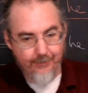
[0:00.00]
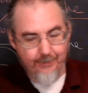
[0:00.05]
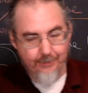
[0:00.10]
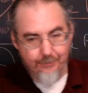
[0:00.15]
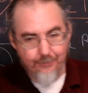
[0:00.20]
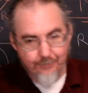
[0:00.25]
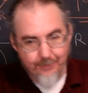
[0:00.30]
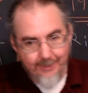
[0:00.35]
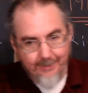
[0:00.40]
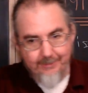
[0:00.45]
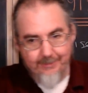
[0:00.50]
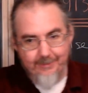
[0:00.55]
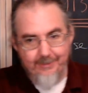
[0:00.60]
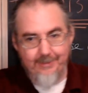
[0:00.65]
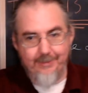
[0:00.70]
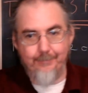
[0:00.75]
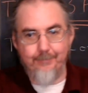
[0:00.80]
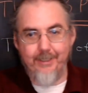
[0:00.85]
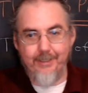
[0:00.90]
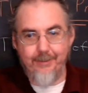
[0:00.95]
directly
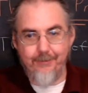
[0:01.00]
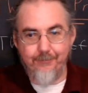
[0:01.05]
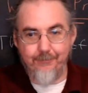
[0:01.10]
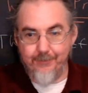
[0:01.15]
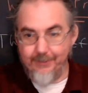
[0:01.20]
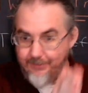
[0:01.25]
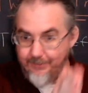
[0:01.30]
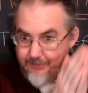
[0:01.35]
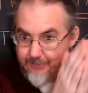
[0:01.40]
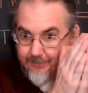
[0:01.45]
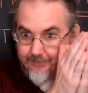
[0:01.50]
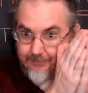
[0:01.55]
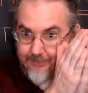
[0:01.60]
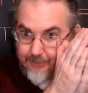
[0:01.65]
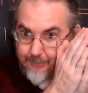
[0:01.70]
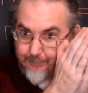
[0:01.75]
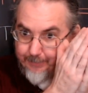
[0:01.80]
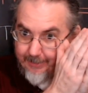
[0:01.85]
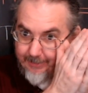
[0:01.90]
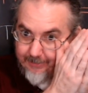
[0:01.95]
the benefits of these
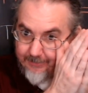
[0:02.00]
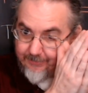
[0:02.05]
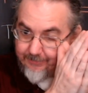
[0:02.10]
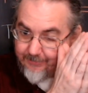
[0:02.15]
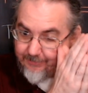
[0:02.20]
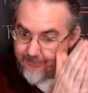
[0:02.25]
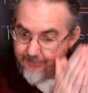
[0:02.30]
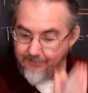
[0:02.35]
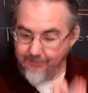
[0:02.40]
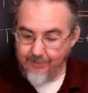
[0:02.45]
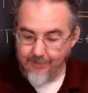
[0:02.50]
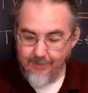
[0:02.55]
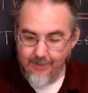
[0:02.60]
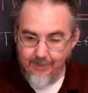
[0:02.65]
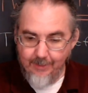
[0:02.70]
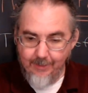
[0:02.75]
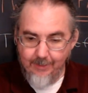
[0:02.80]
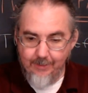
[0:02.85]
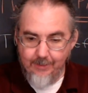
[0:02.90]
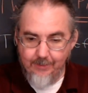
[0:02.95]
policies.
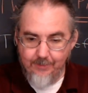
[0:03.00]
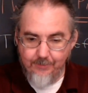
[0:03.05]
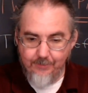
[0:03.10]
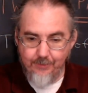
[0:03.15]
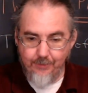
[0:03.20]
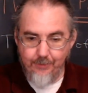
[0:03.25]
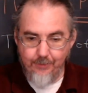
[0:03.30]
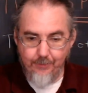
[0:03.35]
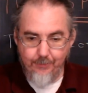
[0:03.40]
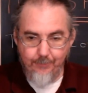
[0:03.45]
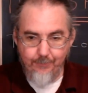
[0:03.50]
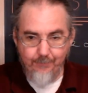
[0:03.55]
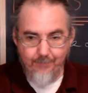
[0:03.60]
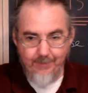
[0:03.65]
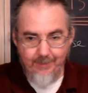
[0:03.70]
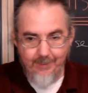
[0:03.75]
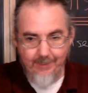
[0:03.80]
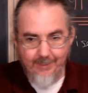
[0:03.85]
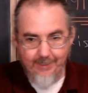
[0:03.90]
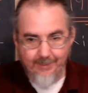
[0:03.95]
So
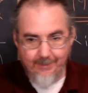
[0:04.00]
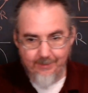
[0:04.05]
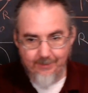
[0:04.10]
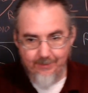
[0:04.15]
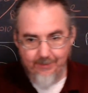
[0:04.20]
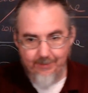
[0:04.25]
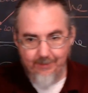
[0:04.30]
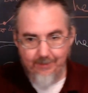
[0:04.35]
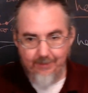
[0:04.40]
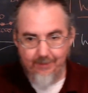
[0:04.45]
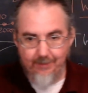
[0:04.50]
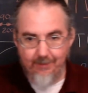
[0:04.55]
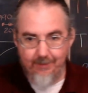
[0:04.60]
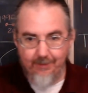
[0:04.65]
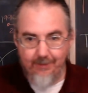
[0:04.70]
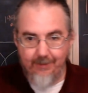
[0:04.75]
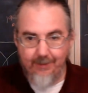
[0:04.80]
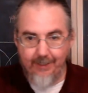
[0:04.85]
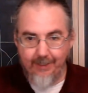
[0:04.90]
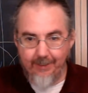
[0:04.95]
he actually
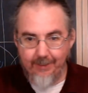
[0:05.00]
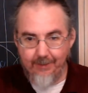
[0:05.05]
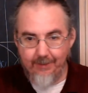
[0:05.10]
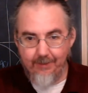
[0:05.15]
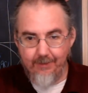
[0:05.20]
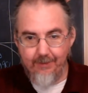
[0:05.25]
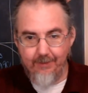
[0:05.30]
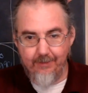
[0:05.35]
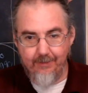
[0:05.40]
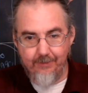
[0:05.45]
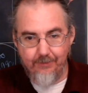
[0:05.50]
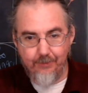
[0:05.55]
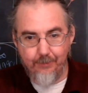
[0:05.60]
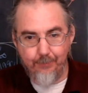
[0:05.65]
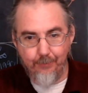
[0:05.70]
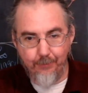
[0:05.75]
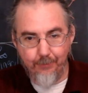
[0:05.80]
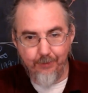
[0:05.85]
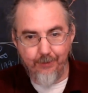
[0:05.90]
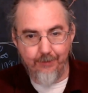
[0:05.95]
gained
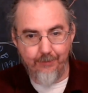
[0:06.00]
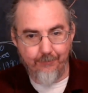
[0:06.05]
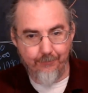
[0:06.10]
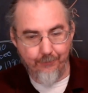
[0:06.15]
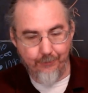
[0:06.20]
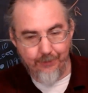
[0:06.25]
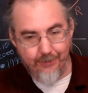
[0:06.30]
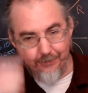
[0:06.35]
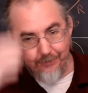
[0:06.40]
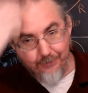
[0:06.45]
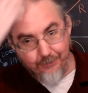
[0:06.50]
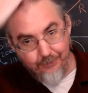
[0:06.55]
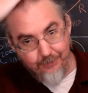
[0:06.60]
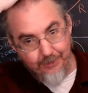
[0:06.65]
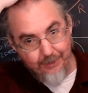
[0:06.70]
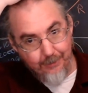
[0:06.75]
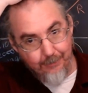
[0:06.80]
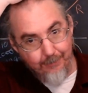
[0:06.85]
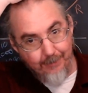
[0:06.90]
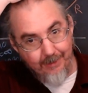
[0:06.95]
support for his New
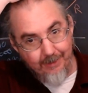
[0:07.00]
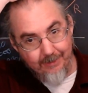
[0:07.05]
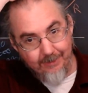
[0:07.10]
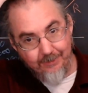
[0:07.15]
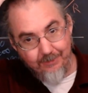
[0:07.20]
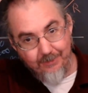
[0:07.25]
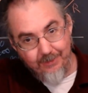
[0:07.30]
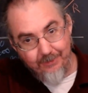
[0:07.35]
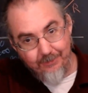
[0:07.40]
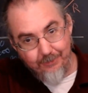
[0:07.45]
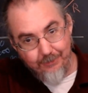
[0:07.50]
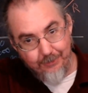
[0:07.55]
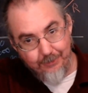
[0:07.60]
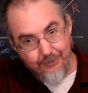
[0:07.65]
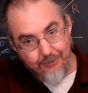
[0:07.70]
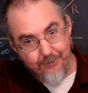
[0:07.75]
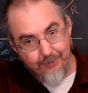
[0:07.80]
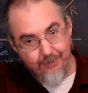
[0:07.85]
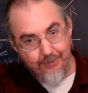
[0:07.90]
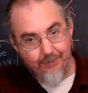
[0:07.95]
Deal policy. So there's
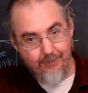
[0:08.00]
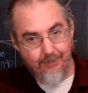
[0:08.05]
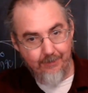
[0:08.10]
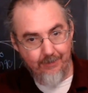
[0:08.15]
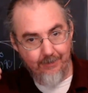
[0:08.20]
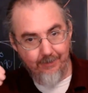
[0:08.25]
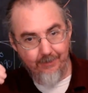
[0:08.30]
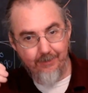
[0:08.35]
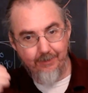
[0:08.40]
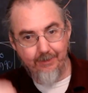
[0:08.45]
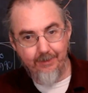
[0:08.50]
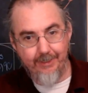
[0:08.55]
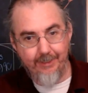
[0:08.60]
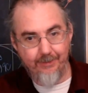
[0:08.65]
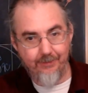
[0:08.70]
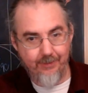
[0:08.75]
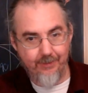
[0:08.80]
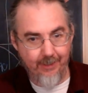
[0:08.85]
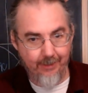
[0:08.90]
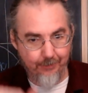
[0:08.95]
the
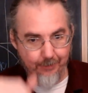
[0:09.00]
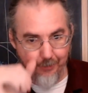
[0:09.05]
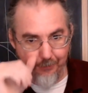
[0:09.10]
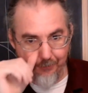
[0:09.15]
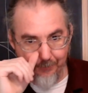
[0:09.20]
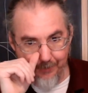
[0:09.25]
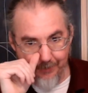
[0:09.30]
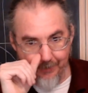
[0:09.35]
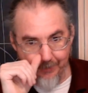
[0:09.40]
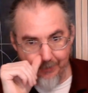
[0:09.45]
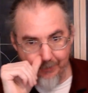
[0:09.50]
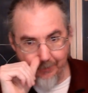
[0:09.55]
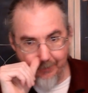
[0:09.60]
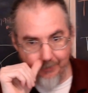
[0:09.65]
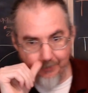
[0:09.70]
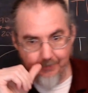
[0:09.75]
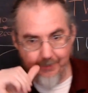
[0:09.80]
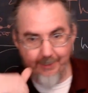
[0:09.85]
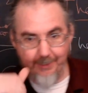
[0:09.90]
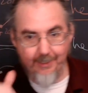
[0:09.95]
next Congress for the
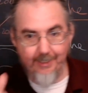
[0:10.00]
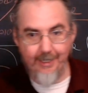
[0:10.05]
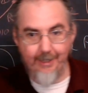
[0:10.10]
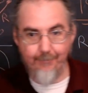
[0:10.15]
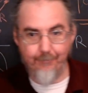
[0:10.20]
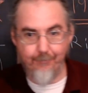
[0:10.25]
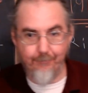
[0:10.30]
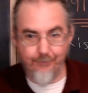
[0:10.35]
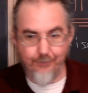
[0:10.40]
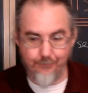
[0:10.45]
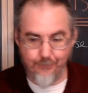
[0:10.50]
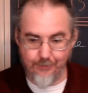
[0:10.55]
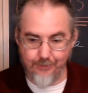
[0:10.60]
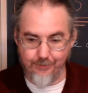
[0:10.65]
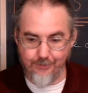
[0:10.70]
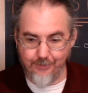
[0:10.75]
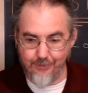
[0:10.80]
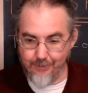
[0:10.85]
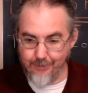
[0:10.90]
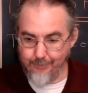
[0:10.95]
second half of his
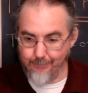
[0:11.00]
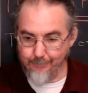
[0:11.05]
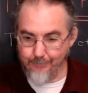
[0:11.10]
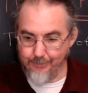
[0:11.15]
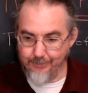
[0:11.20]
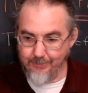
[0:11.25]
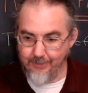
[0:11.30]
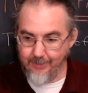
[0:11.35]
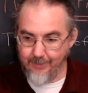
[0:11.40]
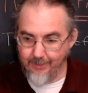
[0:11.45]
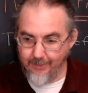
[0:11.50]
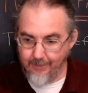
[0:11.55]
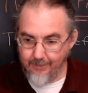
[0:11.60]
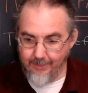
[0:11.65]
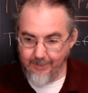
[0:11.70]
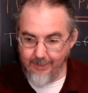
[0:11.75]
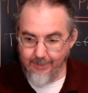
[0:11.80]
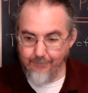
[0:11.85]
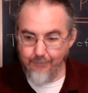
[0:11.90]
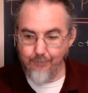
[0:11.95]
first term was
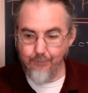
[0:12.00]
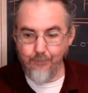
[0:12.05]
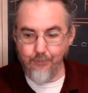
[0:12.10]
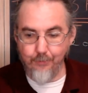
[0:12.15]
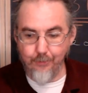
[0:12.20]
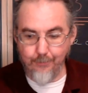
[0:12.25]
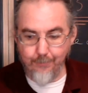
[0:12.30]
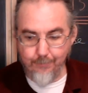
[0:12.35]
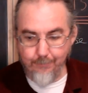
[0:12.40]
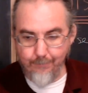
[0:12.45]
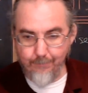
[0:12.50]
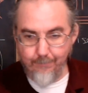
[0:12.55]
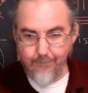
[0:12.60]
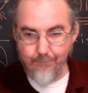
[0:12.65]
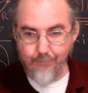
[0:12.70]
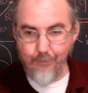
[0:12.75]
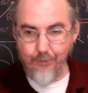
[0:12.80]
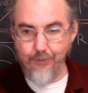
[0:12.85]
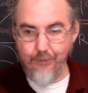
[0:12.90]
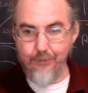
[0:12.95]
even more
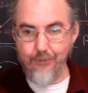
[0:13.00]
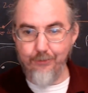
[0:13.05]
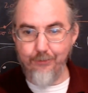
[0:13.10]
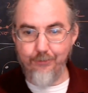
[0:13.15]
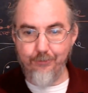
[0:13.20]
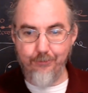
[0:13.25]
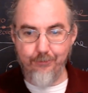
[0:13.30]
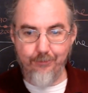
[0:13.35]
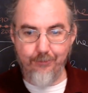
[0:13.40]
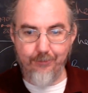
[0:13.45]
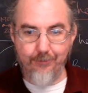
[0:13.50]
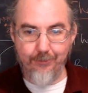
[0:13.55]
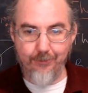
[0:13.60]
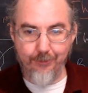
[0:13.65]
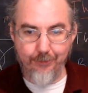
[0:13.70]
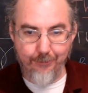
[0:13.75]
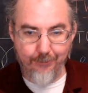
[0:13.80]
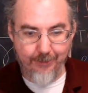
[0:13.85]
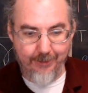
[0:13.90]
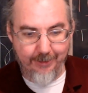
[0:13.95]

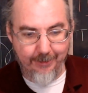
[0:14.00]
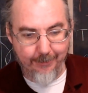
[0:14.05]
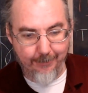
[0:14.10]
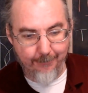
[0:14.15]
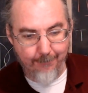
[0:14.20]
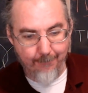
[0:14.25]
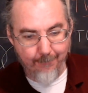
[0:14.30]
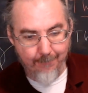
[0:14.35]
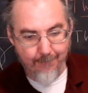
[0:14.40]
pro-New Deal.